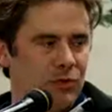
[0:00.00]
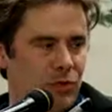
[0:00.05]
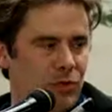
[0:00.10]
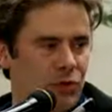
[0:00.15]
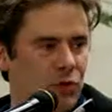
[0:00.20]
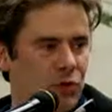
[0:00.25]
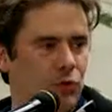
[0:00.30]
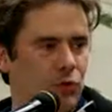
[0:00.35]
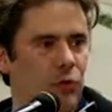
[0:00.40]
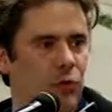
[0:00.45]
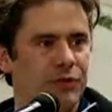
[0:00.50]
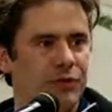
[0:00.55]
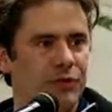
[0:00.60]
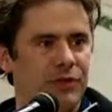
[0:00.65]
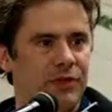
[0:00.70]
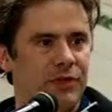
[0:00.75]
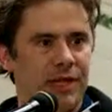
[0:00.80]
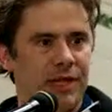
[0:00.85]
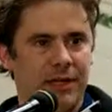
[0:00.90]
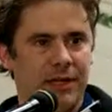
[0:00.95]
certain group
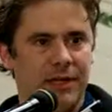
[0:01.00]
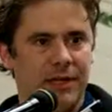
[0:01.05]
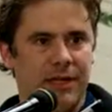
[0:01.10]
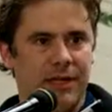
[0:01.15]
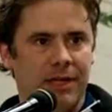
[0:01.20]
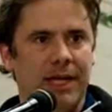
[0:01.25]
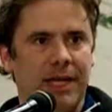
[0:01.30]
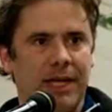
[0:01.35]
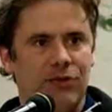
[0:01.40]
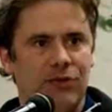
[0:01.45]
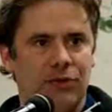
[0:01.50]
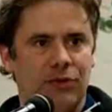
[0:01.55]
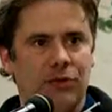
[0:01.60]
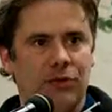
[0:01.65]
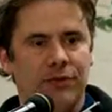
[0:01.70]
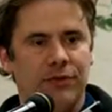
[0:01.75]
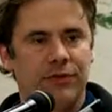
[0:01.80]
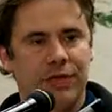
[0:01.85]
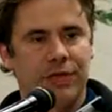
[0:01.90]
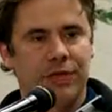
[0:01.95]
is getting an extra
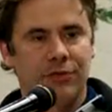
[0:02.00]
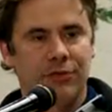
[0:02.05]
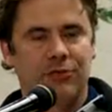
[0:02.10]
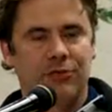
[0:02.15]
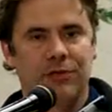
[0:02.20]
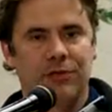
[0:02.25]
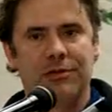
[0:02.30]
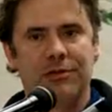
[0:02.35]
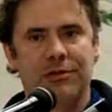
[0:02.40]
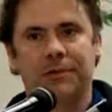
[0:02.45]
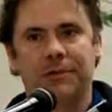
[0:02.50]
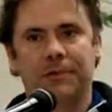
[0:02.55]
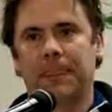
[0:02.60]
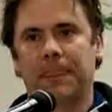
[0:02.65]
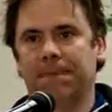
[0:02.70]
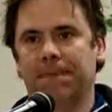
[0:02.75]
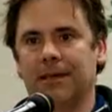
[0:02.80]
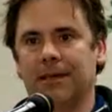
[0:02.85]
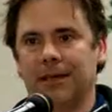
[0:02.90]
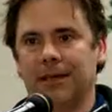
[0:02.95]
notification,
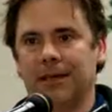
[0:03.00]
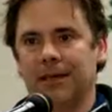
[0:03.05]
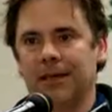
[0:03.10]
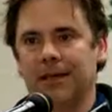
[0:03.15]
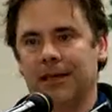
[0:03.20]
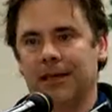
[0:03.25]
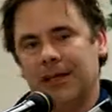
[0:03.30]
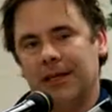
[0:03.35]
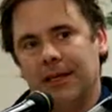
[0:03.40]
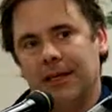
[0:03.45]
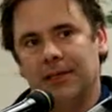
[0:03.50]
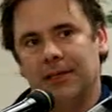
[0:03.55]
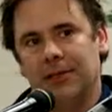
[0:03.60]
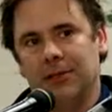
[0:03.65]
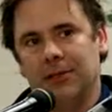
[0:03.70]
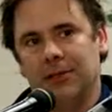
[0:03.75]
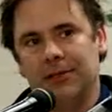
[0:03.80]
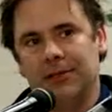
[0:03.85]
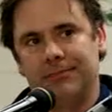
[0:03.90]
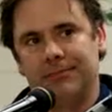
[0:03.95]
you
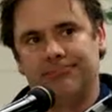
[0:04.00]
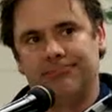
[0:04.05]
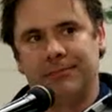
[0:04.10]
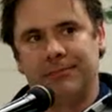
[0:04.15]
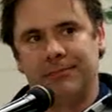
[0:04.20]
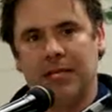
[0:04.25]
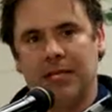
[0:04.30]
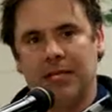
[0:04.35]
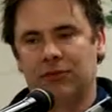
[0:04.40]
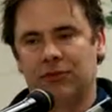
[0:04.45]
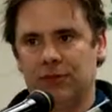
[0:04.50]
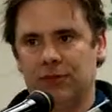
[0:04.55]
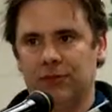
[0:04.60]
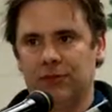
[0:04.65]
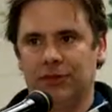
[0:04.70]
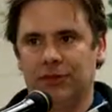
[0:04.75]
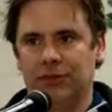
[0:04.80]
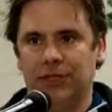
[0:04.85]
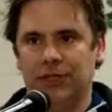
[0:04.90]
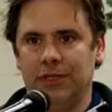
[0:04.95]
know, it kind of
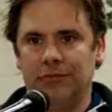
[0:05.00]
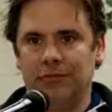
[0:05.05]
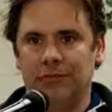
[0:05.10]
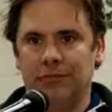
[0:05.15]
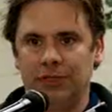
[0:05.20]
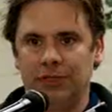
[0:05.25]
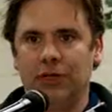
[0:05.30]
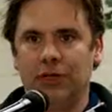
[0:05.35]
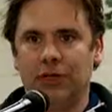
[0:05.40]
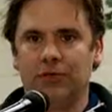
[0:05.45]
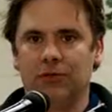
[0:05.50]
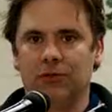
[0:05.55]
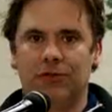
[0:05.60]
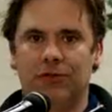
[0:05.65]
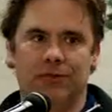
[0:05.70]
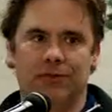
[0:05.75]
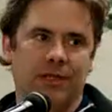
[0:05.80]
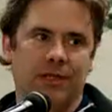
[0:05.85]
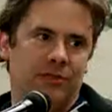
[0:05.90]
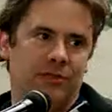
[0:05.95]
skews the results
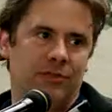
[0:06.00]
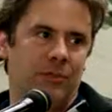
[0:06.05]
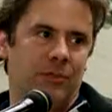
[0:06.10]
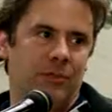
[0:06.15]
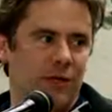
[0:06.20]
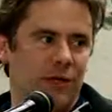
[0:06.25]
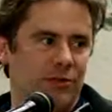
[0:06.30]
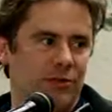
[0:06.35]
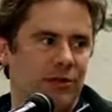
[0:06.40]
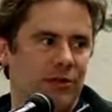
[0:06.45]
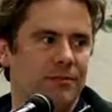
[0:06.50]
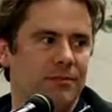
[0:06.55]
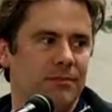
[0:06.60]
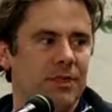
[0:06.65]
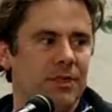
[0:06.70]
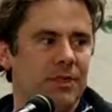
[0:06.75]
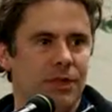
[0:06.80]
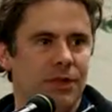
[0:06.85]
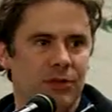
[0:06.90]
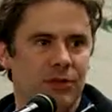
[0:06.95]
of democracy.
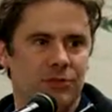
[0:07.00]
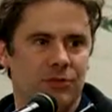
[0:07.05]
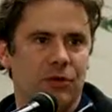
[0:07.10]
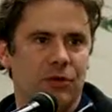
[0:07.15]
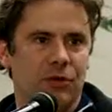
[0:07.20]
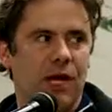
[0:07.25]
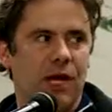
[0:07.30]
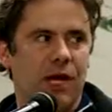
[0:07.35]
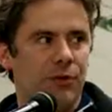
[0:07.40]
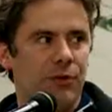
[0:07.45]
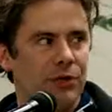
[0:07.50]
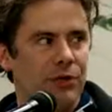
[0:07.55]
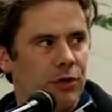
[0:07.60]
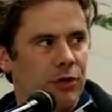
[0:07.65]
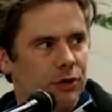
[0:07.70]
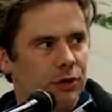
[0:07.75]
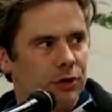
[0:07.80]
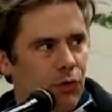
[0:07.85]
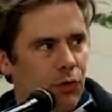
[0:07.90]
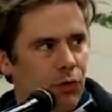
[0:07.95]
So I would
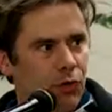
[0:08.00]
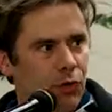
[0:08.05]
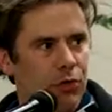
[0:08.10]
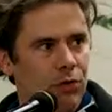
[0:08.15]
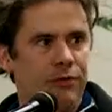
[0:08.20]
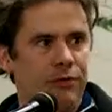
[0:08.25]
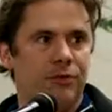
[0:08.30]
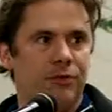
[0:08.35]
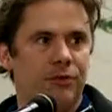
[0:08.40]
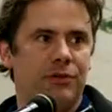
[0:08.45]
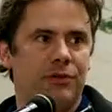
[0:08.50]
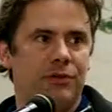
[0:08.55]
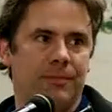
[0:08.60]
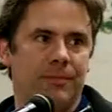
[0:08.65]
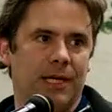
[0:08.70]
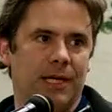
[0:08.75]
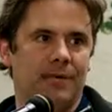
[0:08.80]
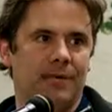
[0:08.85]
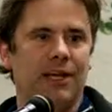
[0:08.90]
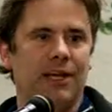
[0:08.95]
encourage all of you to
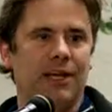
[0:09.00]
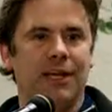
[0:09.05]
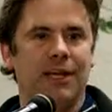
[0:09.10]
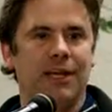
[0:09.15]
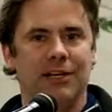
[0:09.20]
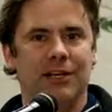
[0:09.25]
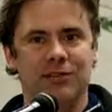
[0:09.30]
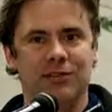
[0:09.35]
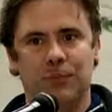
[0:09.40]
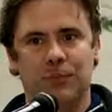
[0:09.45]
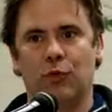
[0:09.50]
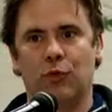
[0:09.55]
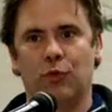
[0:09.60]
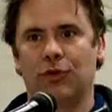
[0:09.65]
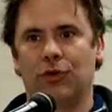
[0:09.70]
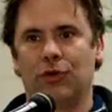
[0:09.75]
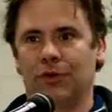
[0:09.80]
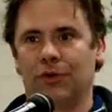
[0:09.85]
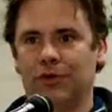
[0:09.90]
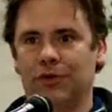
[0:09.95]
come out and
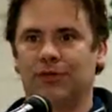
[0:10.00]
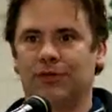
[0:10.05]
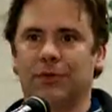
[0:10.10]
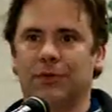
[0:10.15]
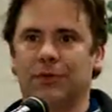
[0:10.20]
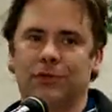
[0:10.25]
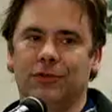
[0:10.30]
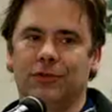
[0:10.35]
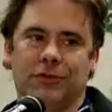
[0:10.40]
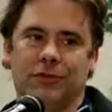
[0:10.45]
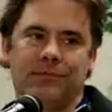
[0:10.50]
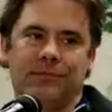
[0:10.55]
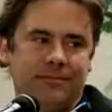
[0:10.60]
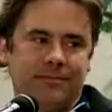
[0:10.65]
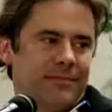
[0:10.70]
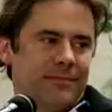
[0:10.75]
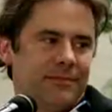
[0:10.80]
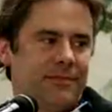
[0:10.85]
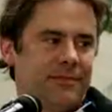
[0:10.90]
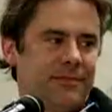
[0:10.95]
support this motion.
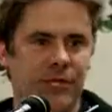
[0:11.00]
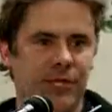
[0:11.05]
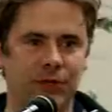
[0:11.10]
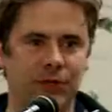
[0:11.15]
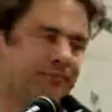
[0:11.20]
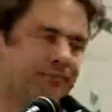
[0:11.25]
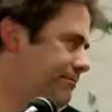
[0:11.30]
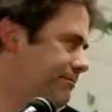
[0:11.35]
Thank you.